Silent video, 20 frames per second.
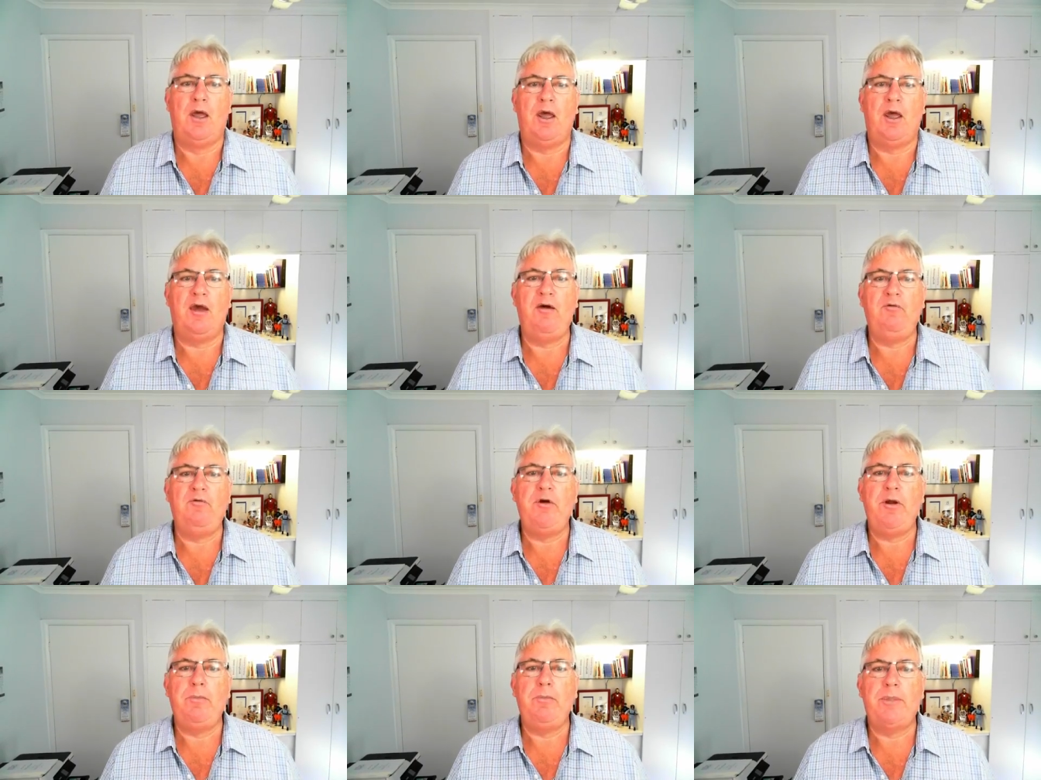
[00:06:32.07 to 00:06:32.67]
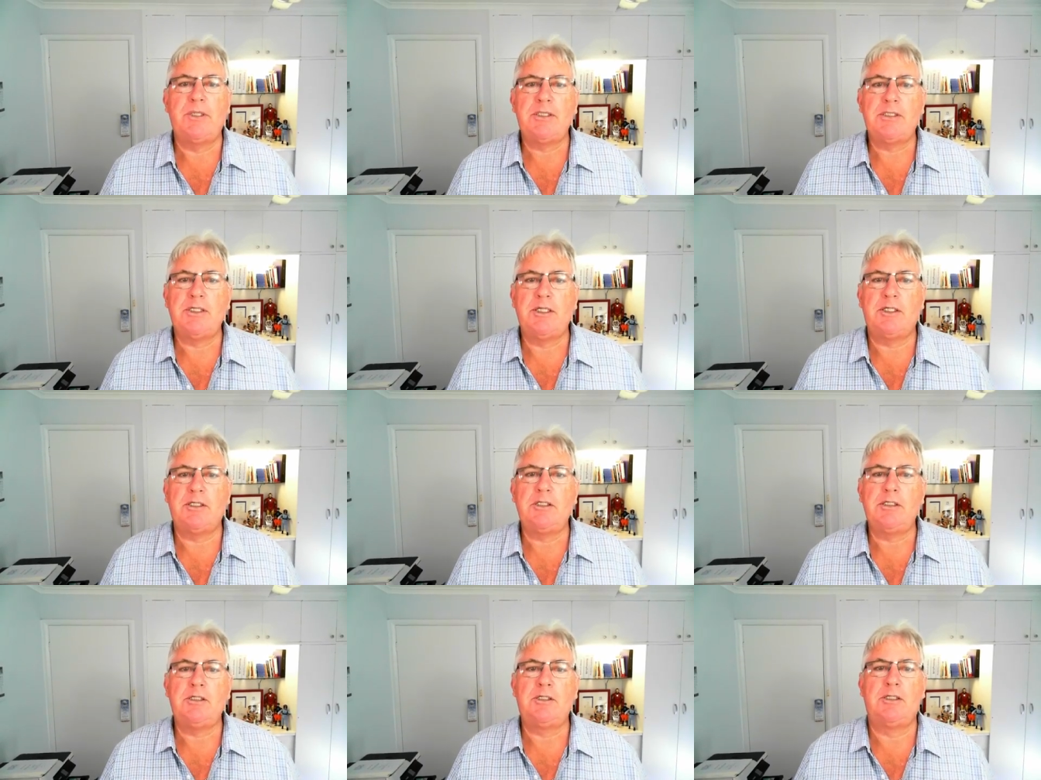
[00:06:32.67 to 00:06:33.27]
Every
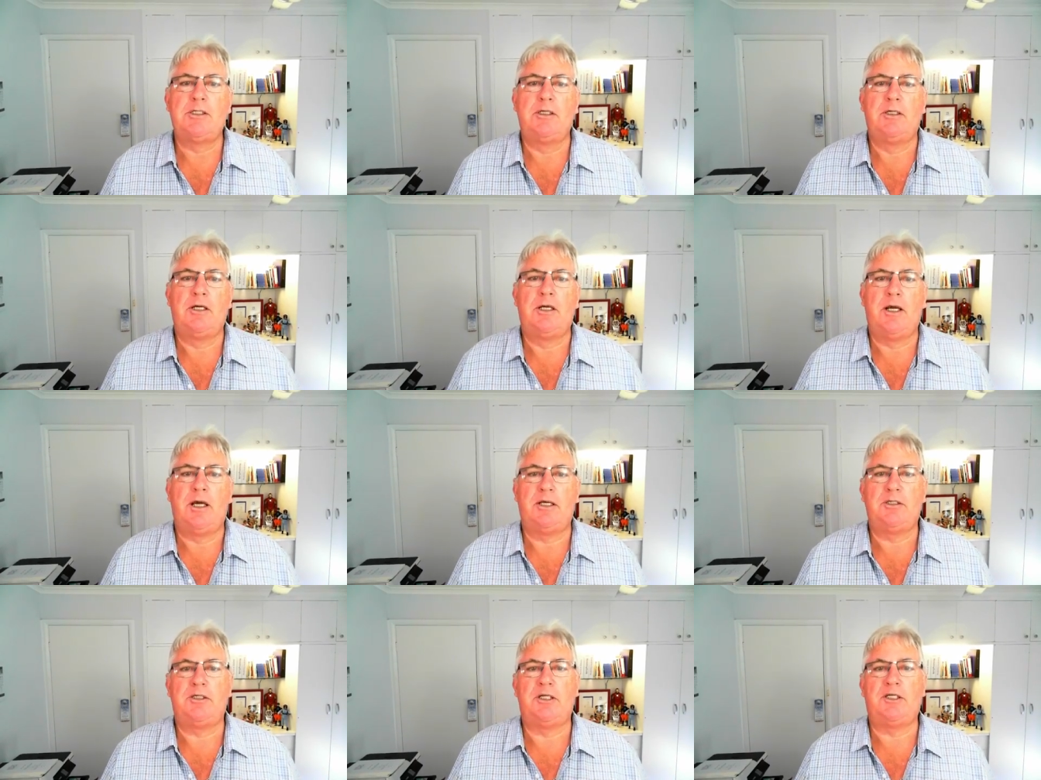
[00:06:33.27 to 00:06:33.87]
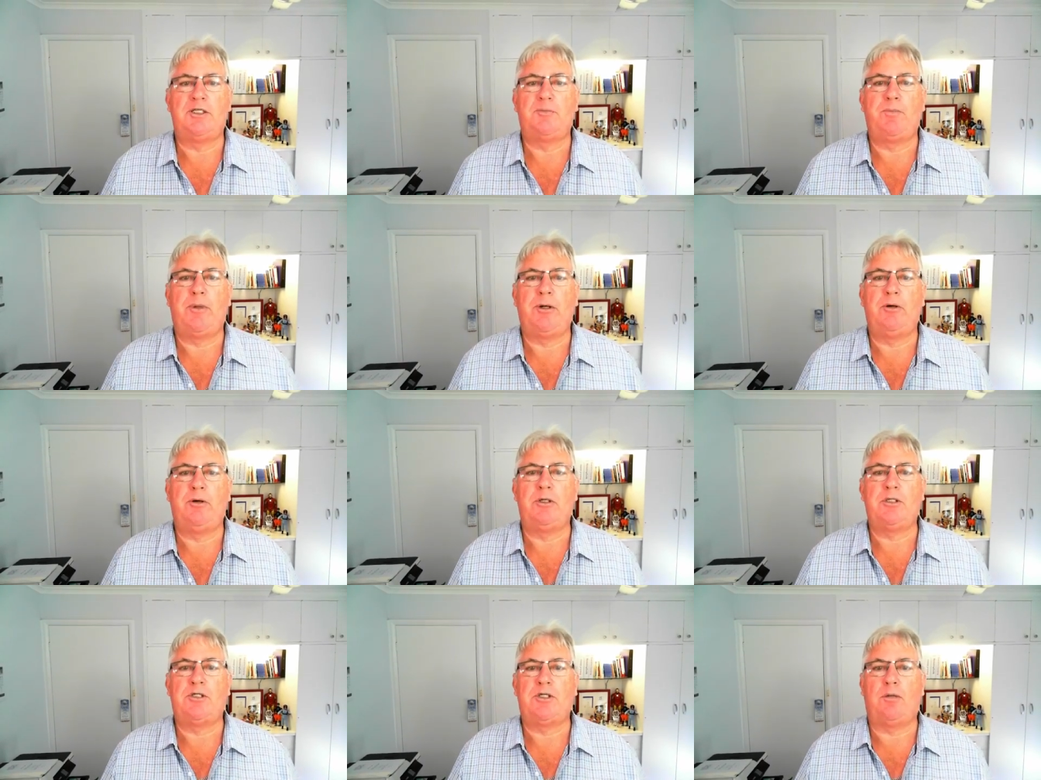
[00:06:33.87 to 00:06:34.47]
business has
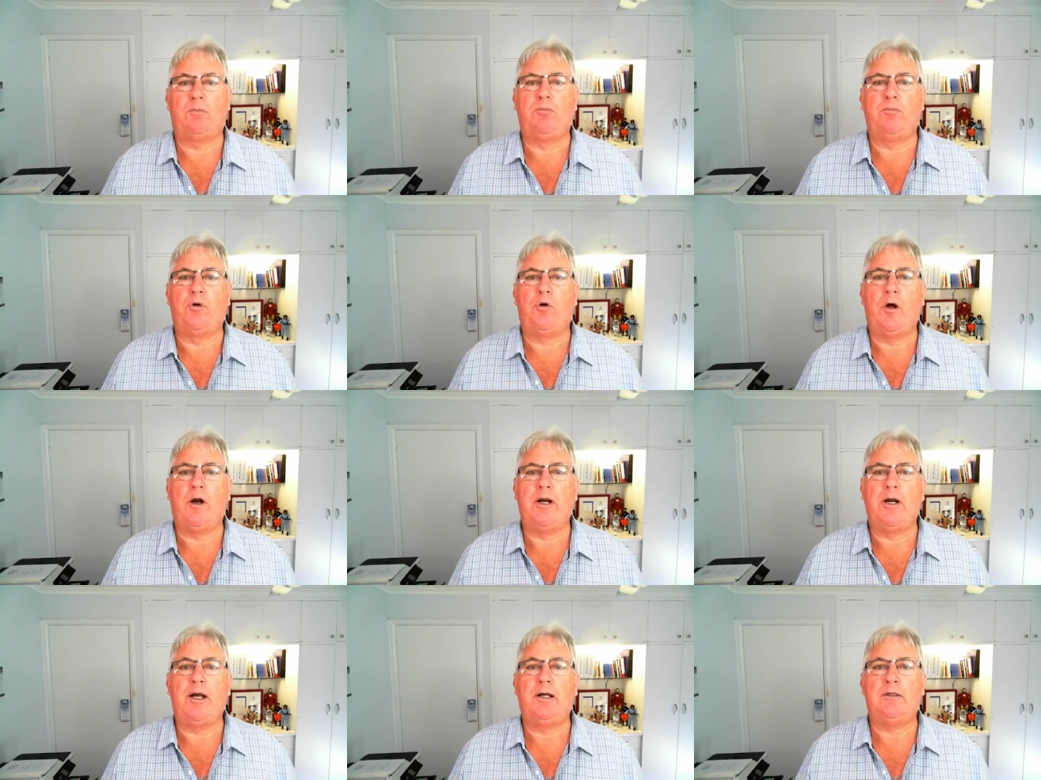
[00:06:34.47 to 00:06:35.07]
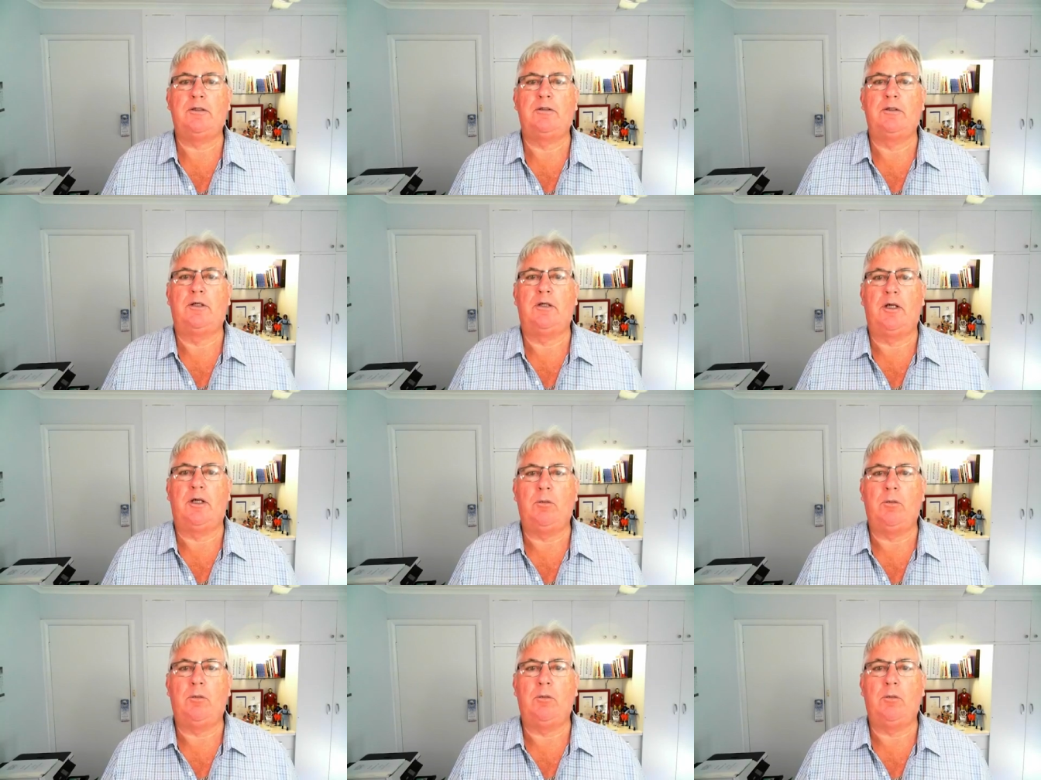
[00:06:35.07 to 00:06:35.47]
experienced a product,